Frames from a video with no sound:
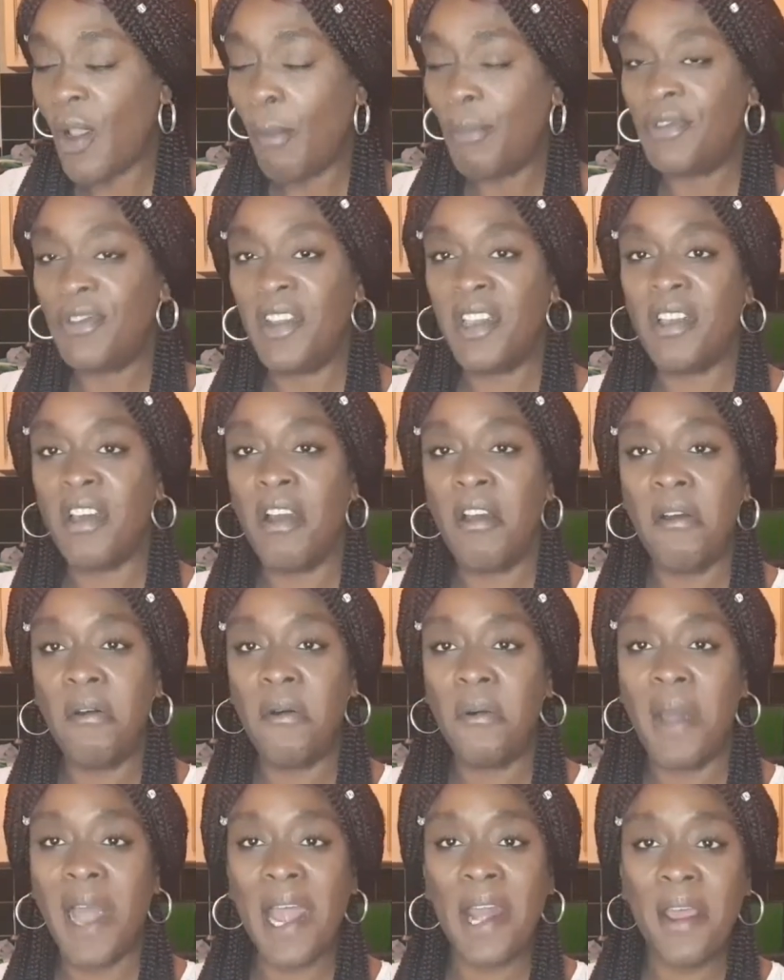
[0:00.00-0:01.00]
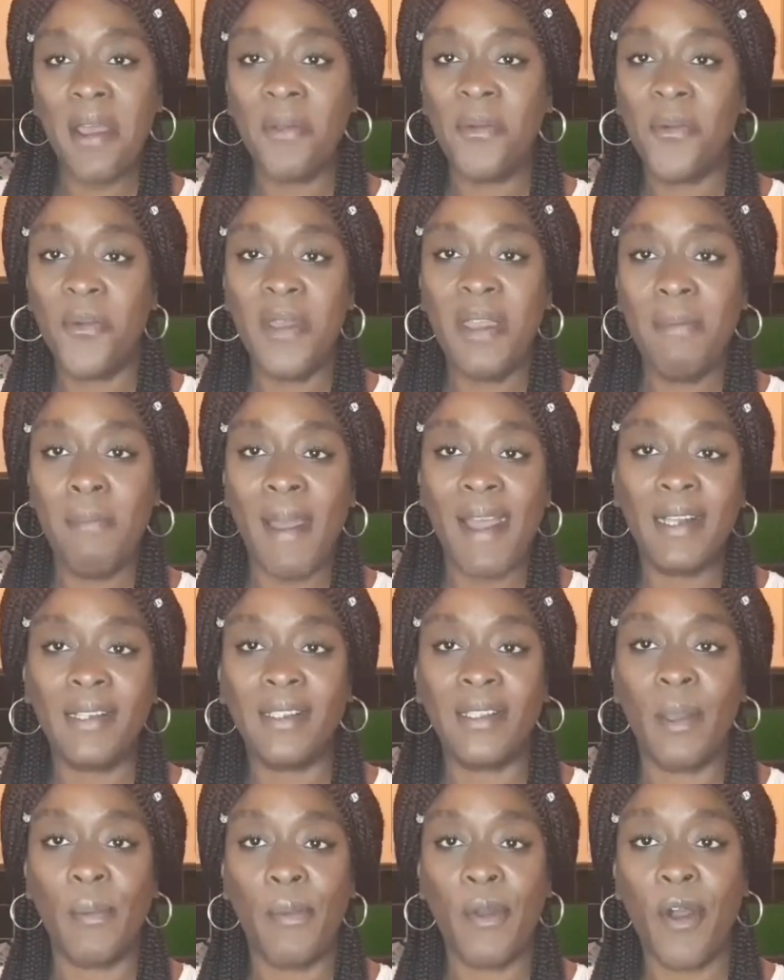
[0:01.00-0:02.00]
Nicole, why don't we make
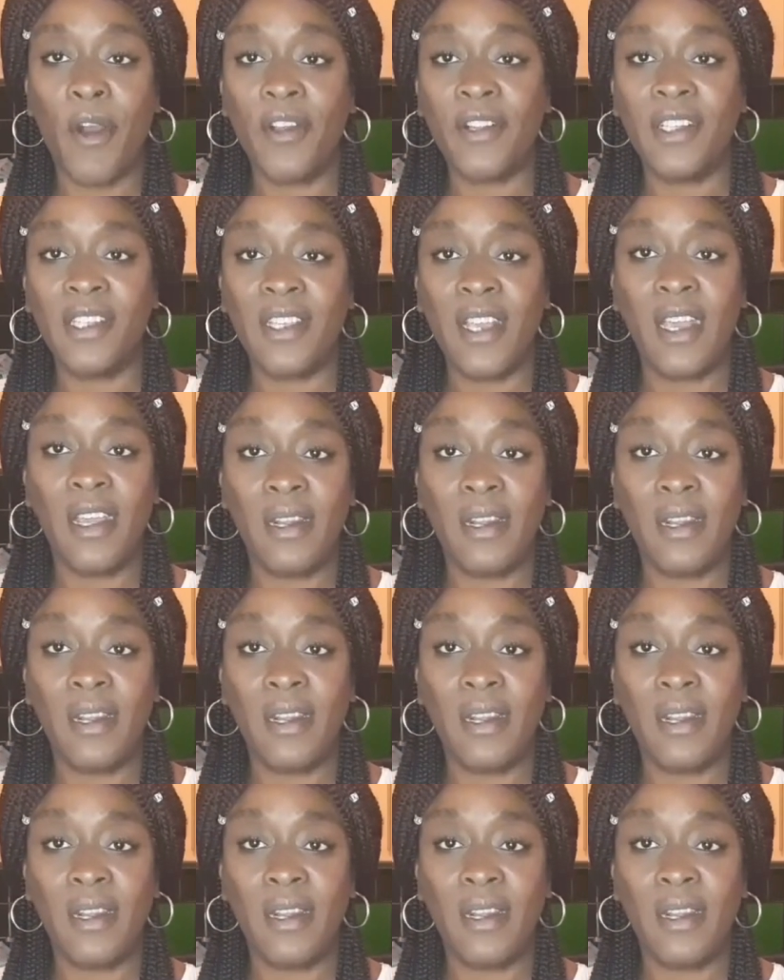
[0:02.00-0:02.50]
some content?